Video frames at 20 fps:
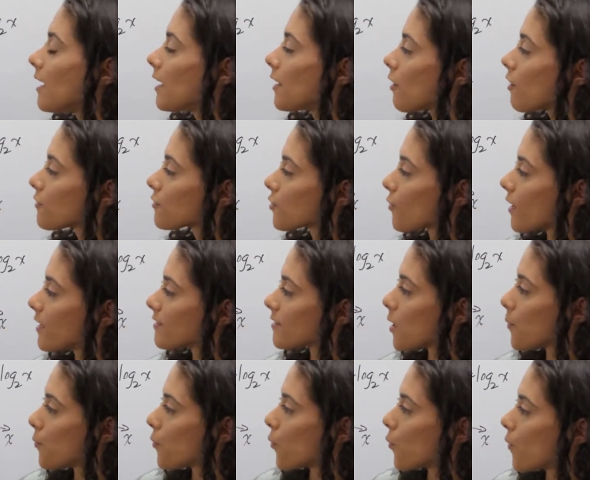It also ends
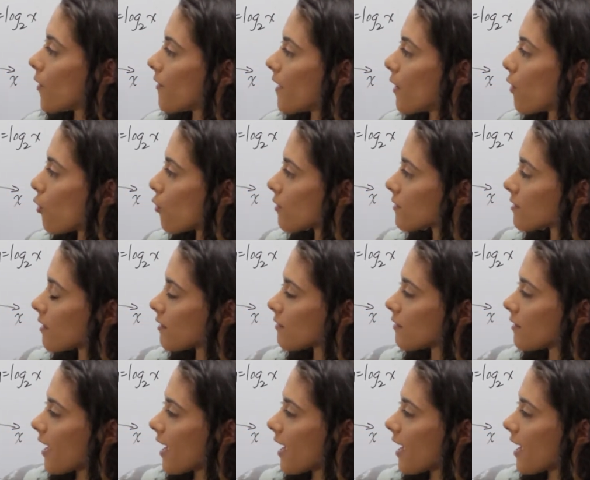up with a horizontal